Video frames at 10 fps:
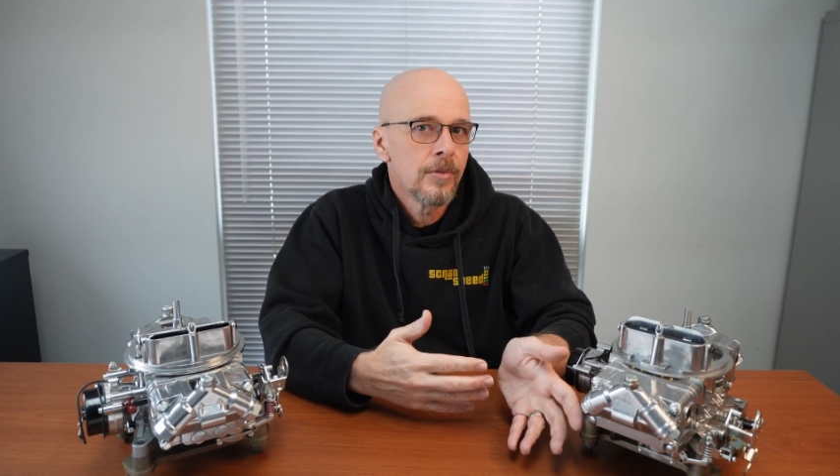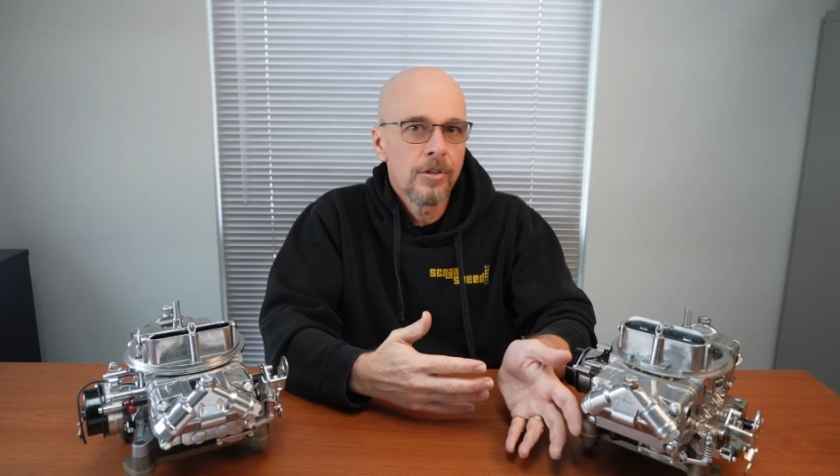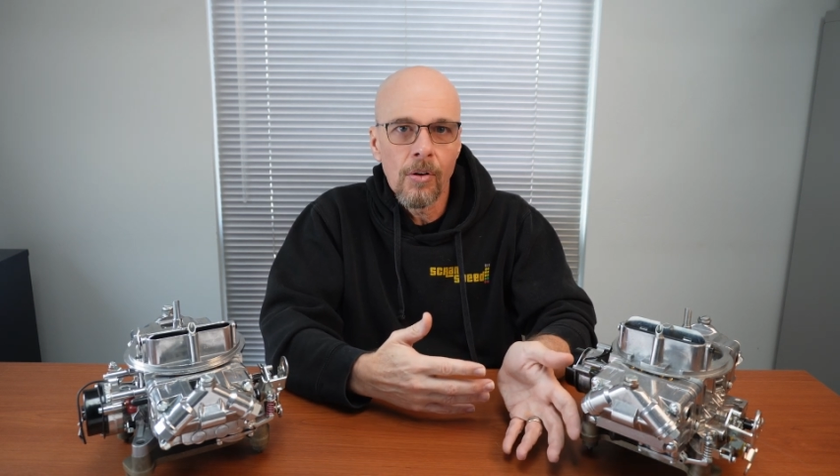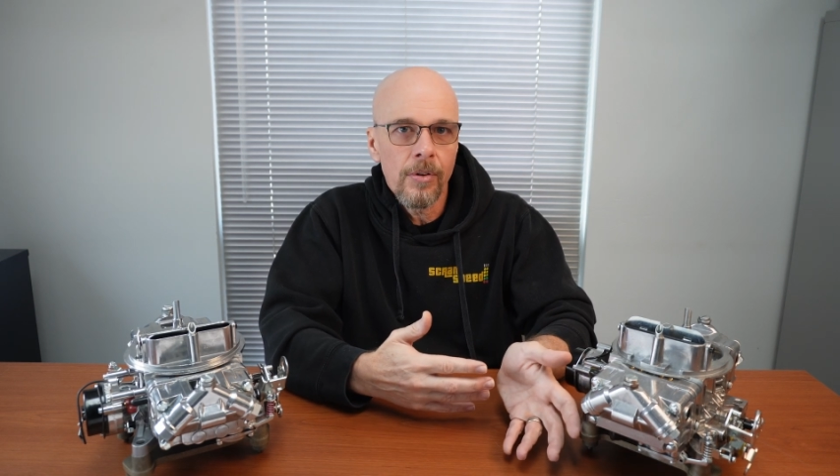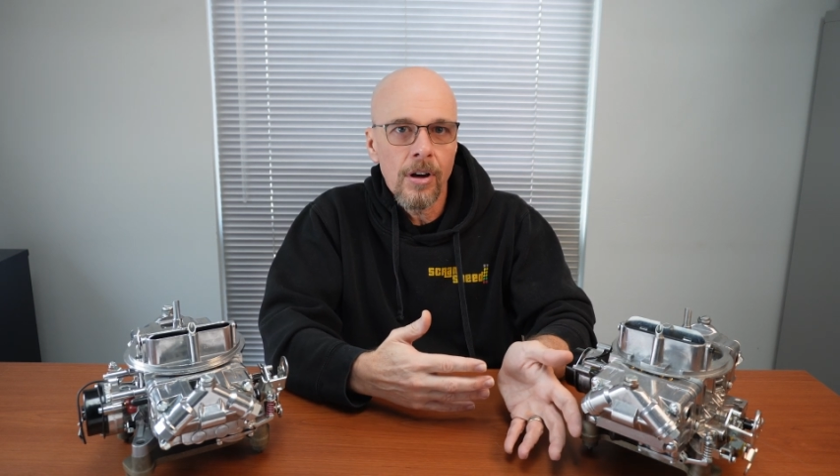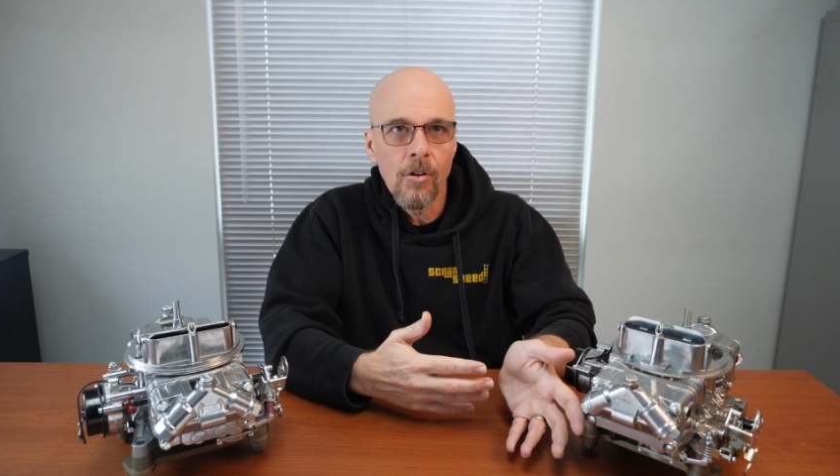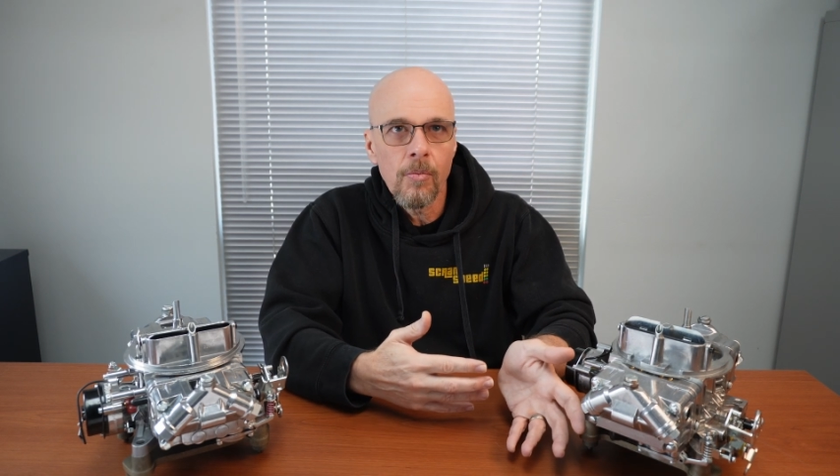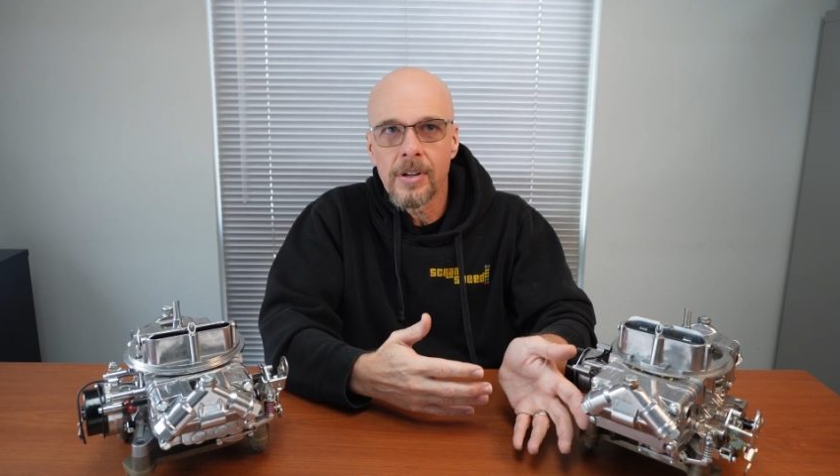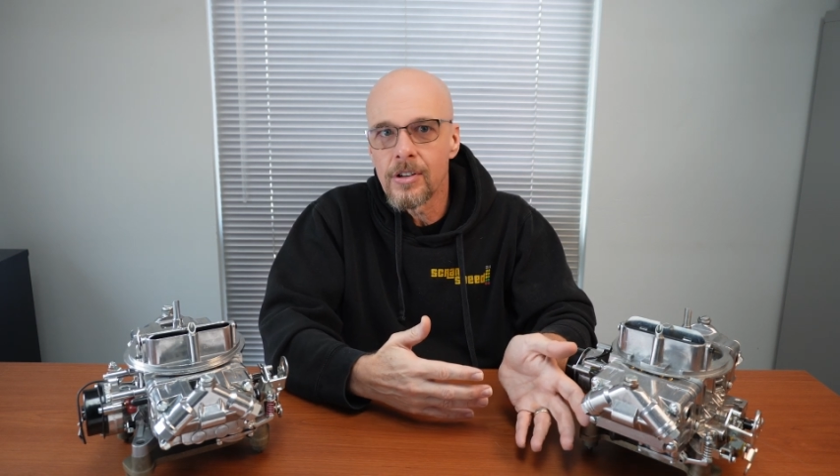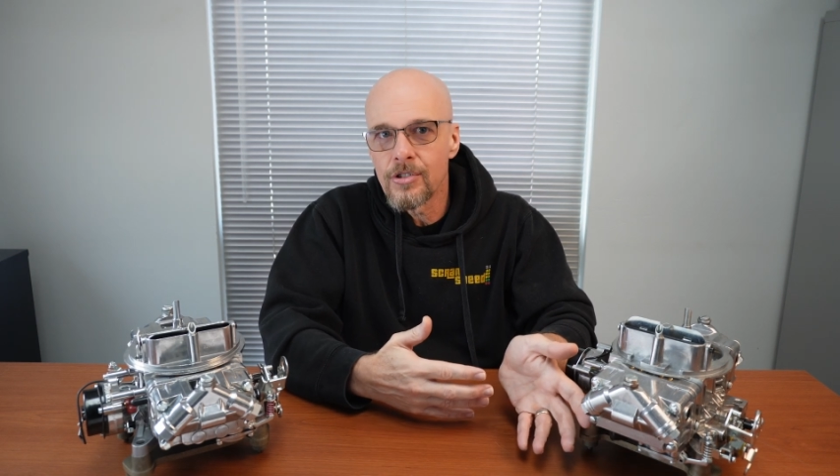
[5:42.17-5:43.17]
You don't know
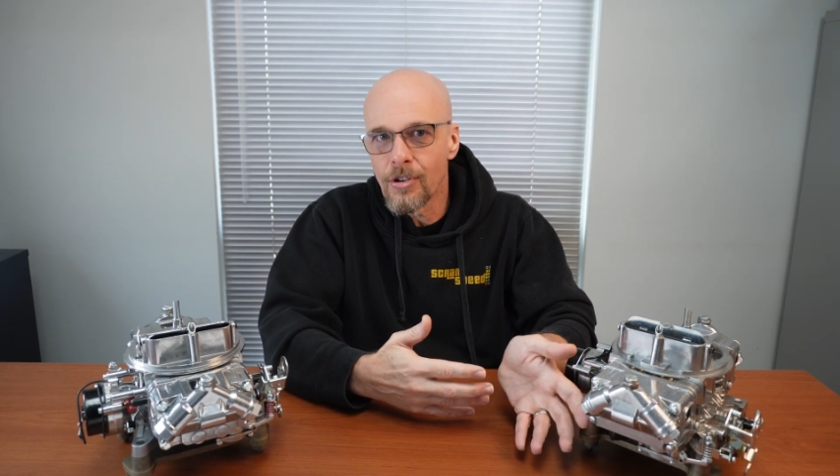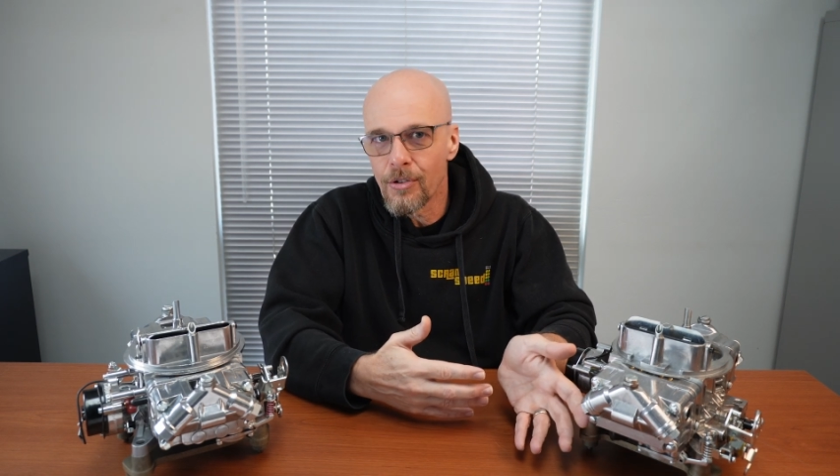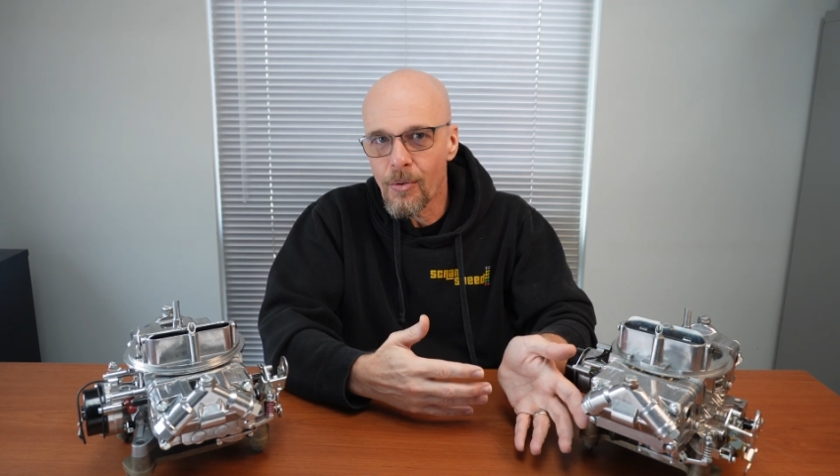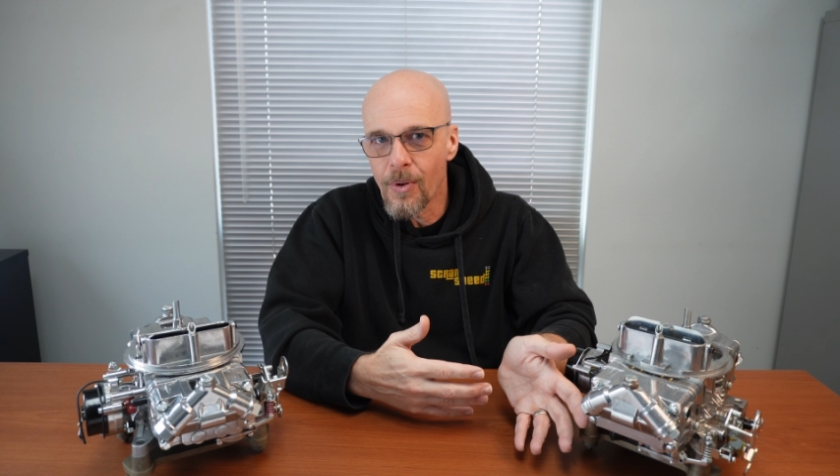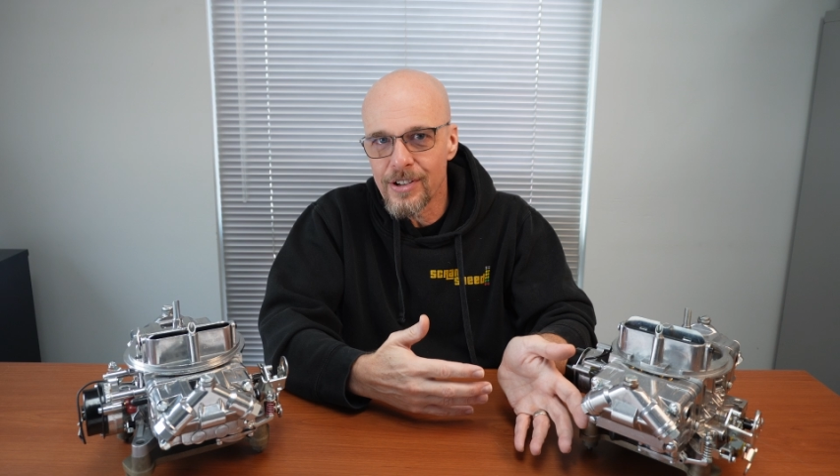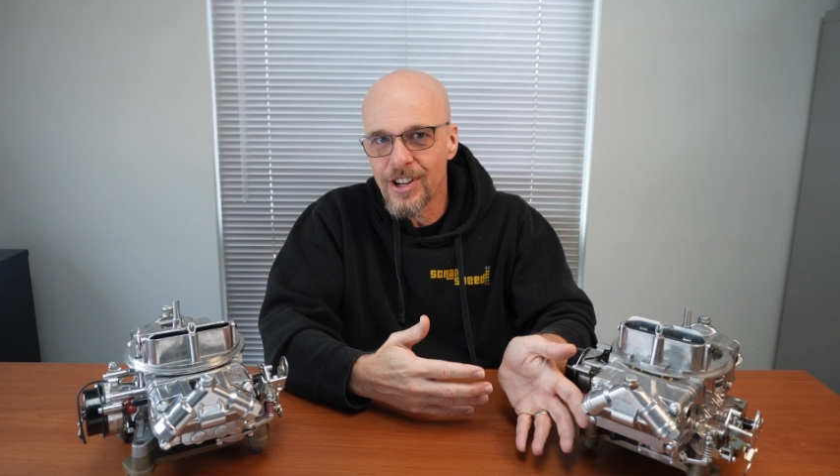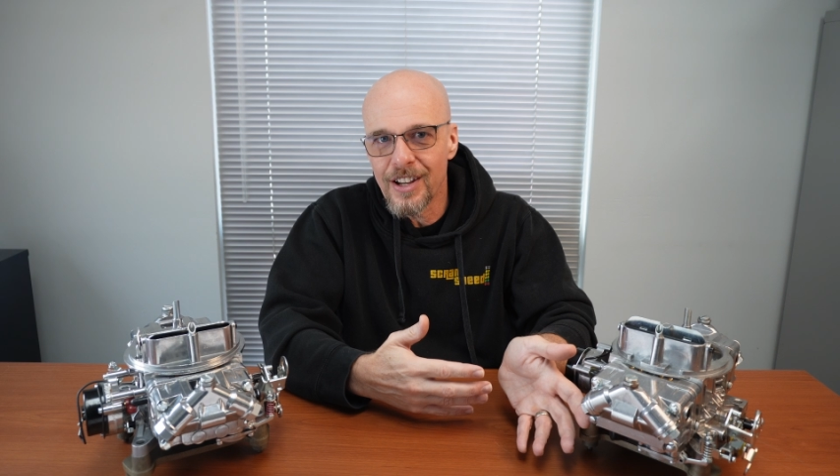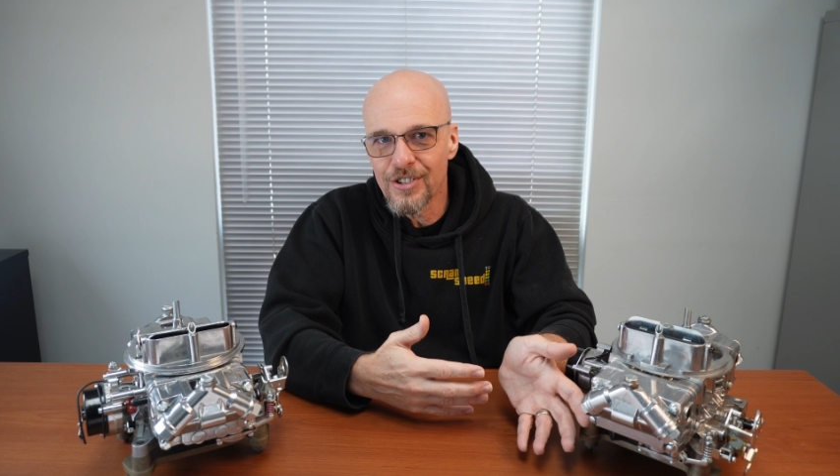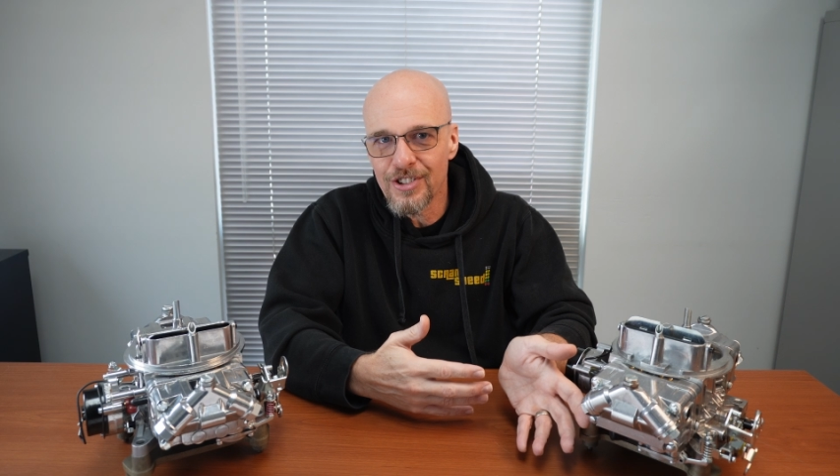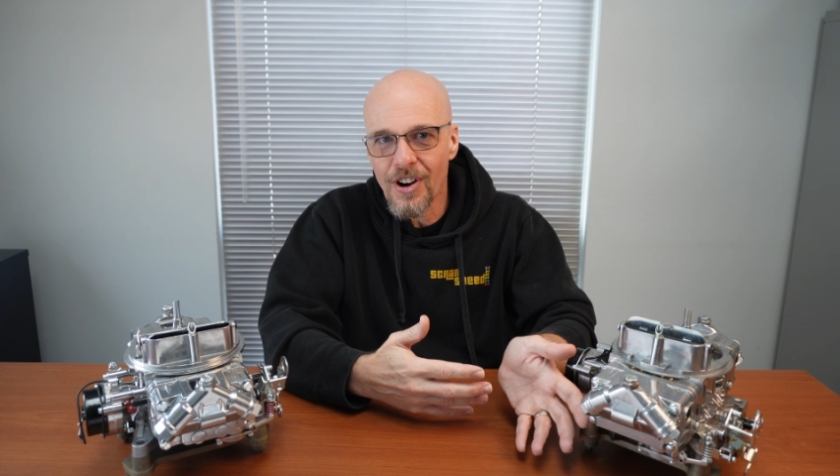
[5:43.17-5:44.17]
because you don't know what jet
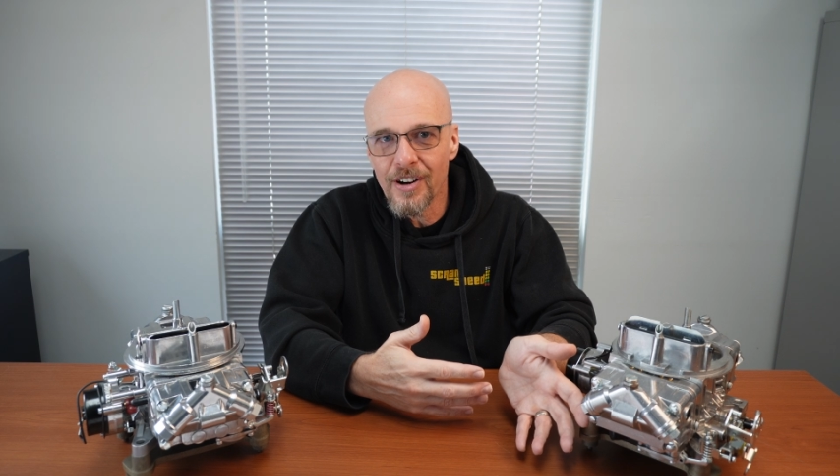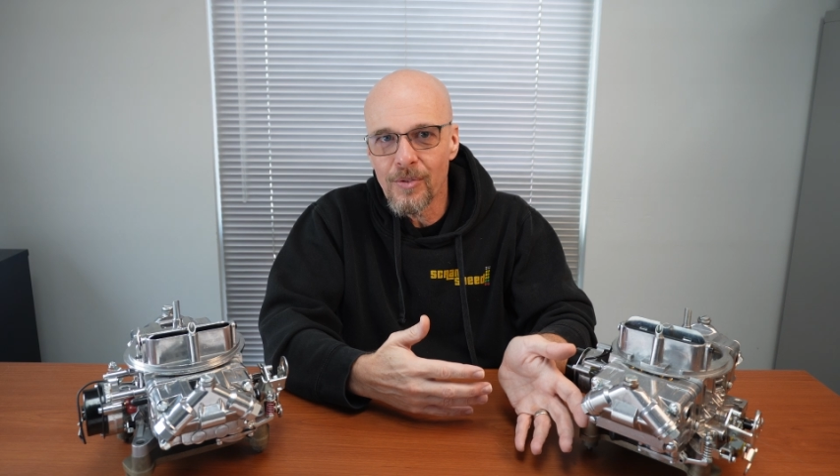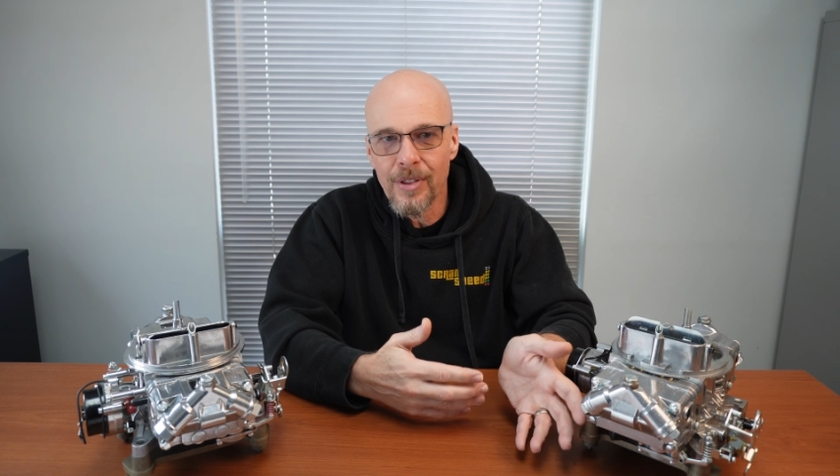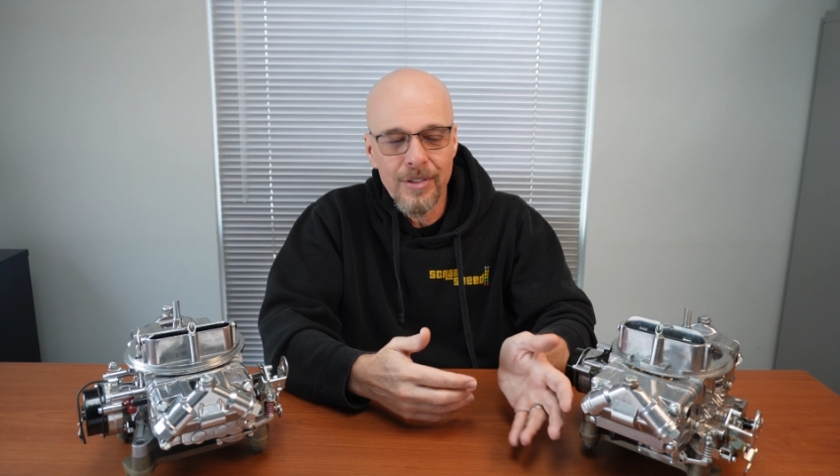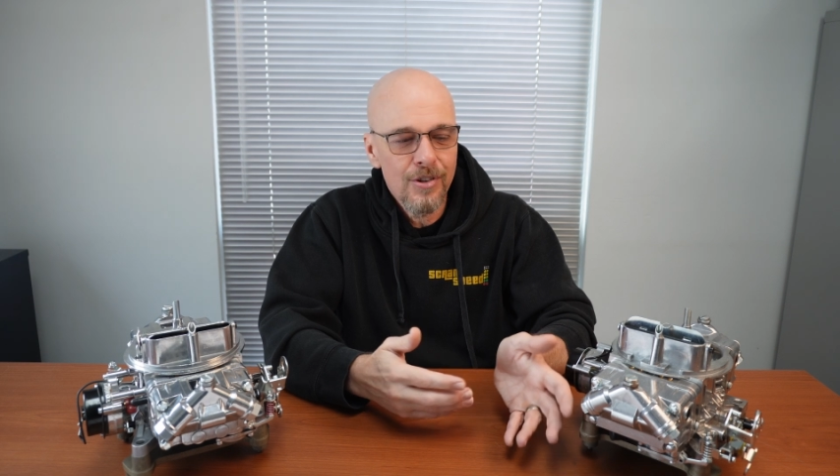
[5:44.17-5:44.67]
you're starting with.